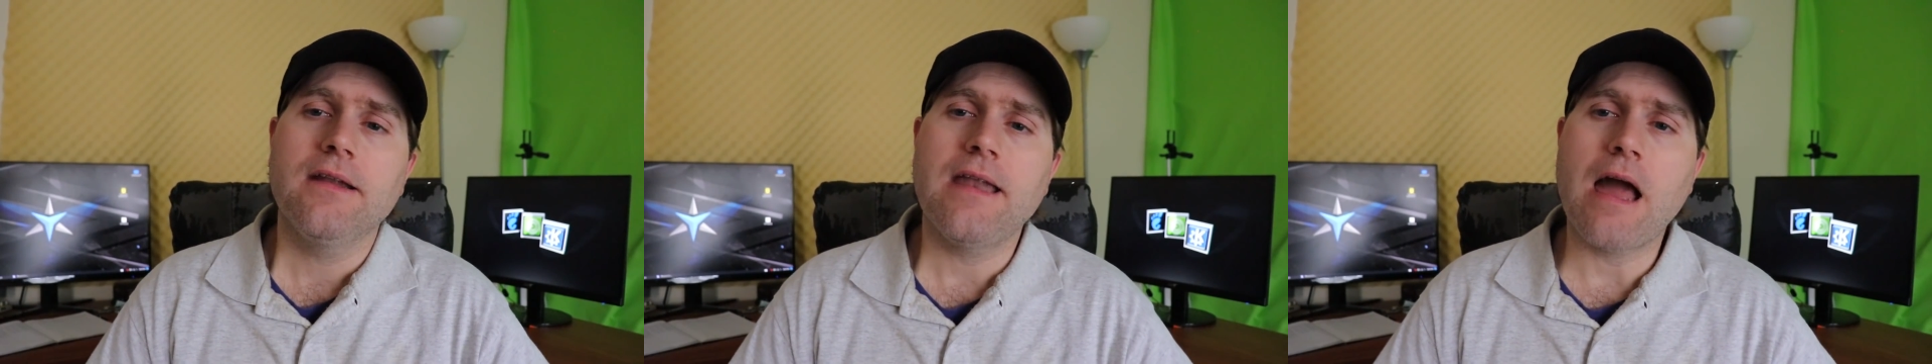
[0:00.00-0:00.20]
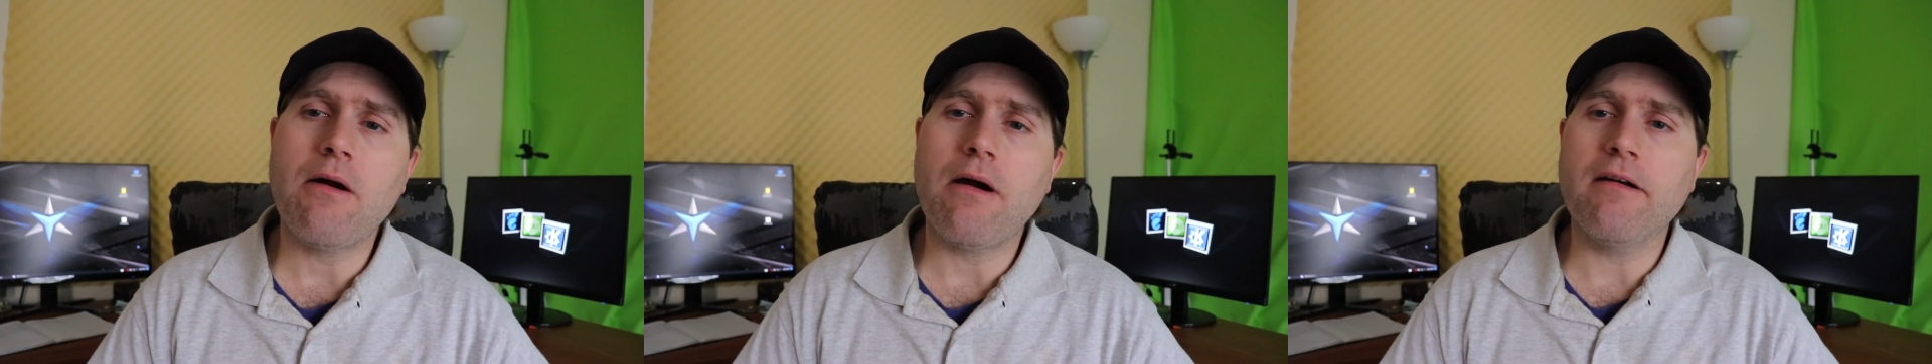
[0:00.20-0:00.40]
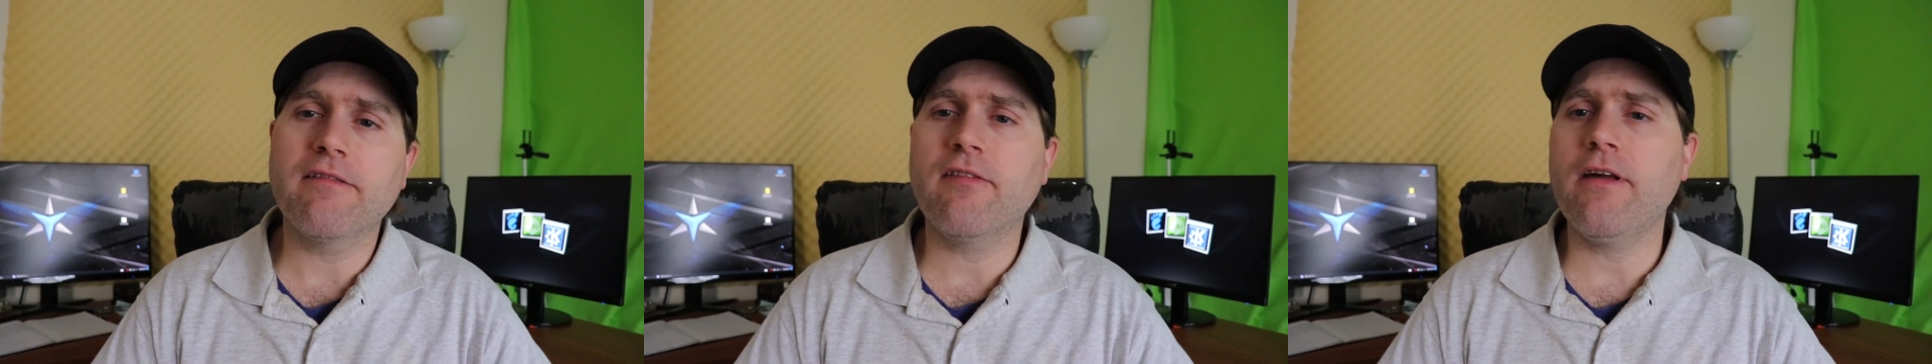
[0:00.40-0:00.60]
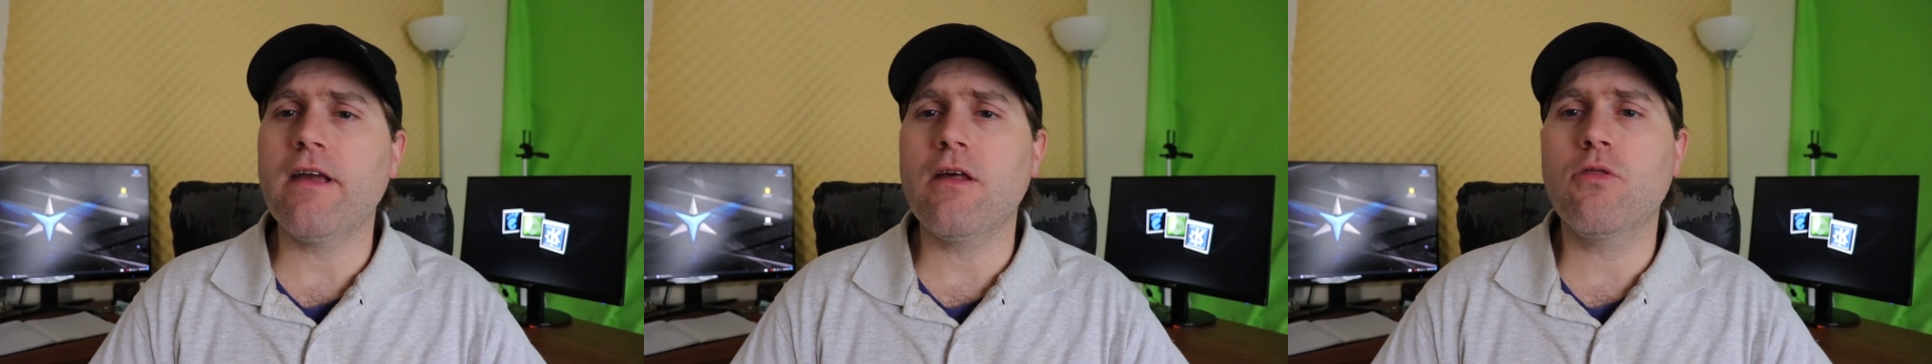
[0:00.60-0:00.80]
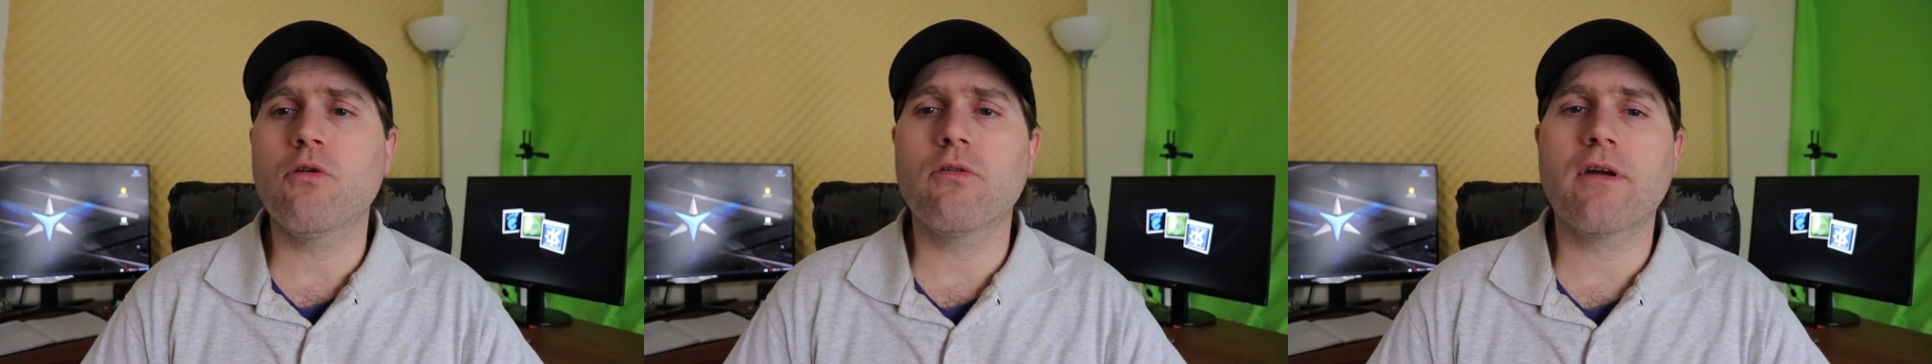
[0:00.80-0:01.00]
Now, I was
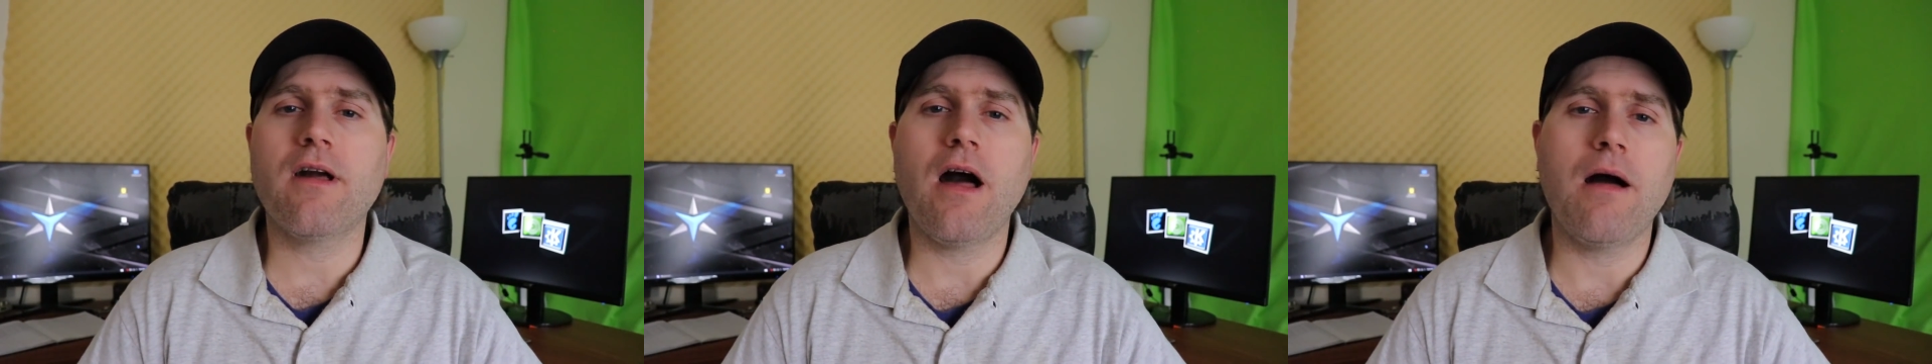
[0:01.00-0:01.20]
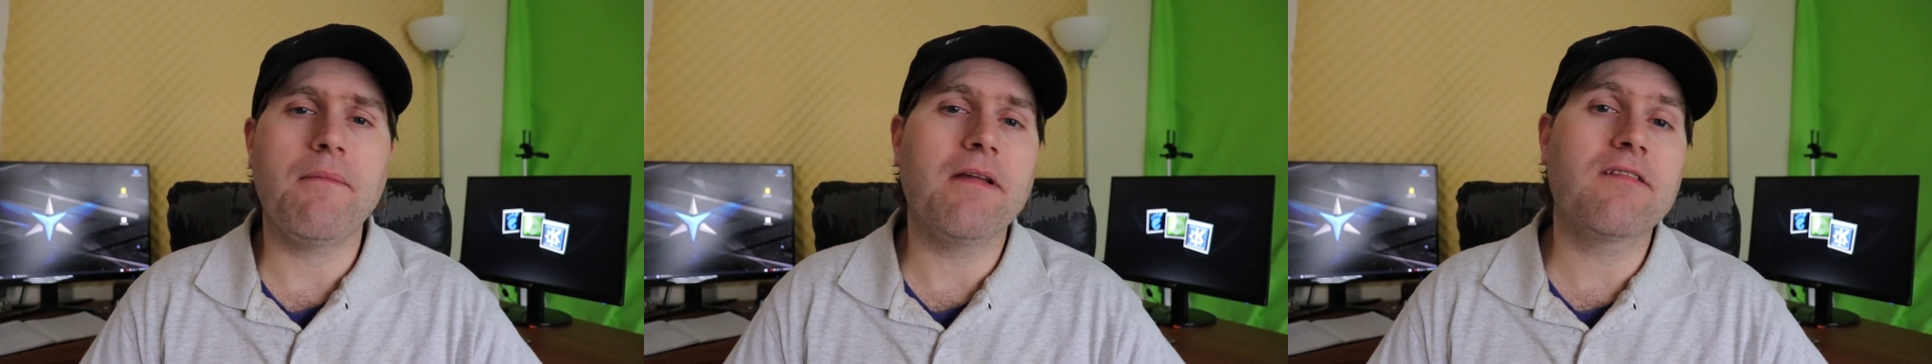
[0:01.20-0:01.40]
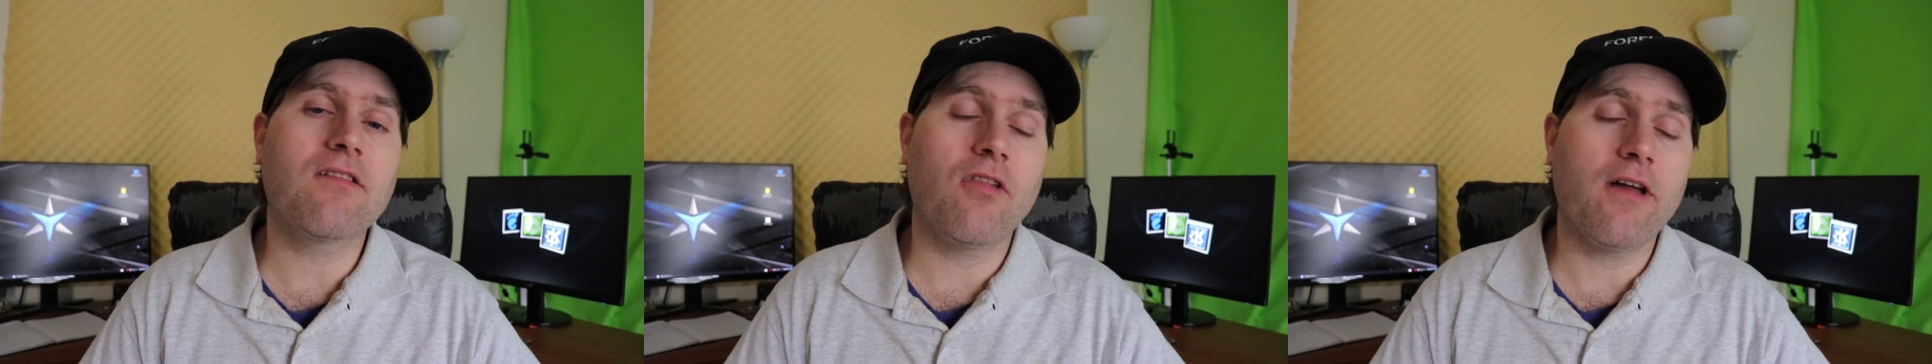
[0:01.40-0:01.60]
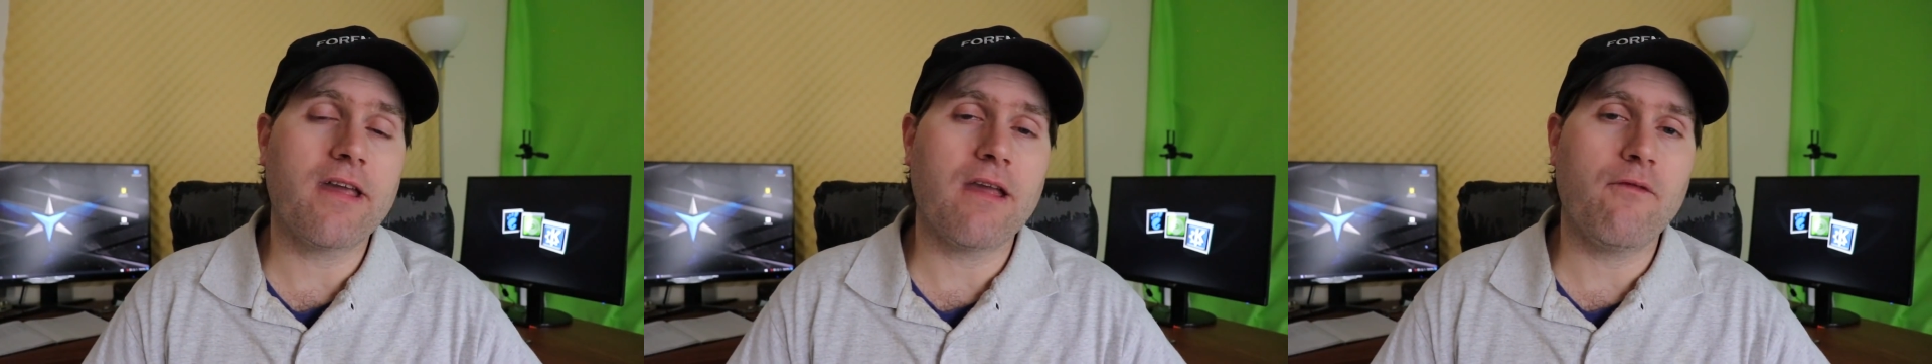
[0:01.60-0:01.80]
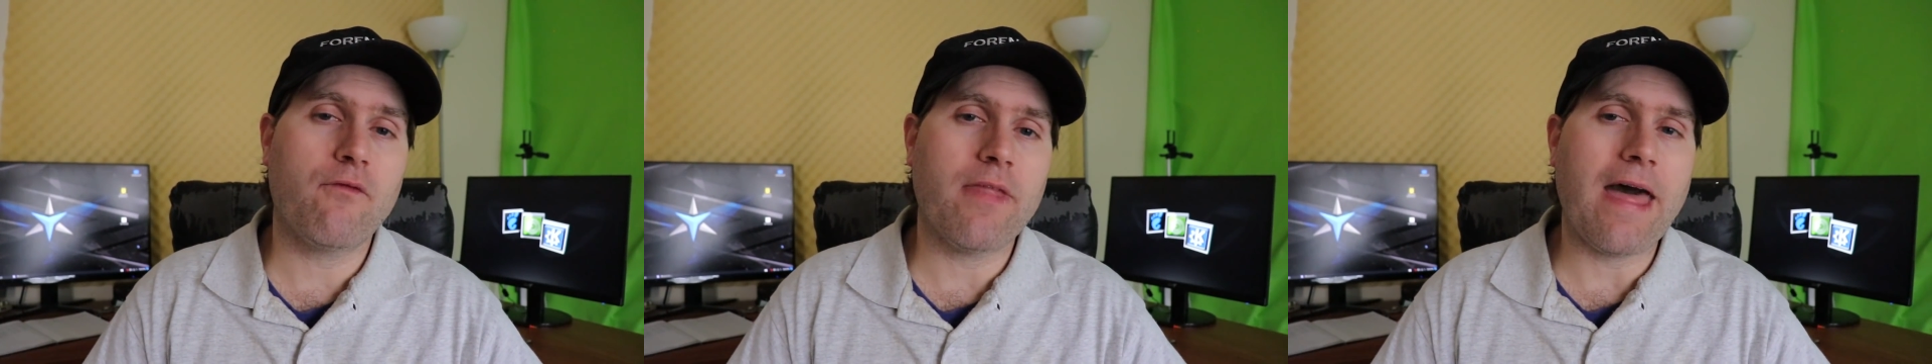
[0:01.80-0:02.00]
looking through the comments
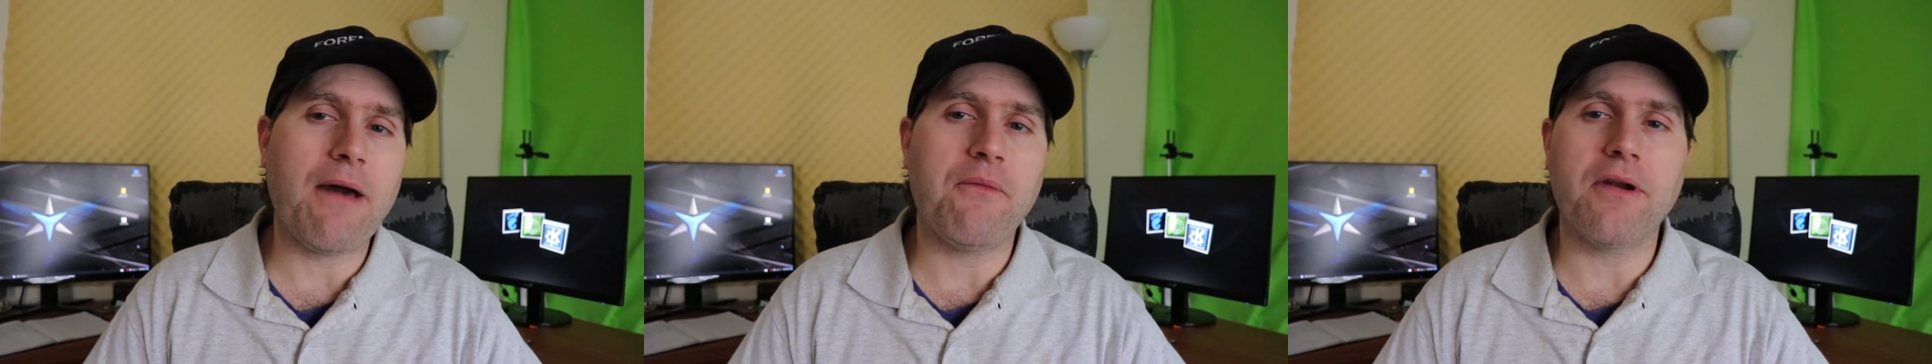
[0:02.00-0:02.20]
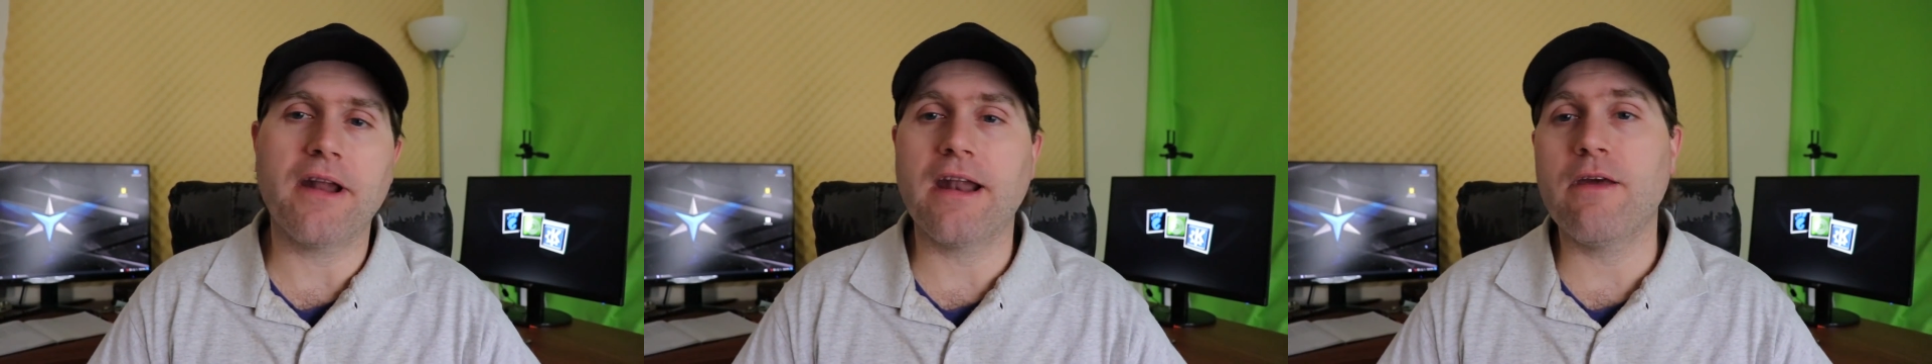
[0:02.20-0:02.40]
looking for that one,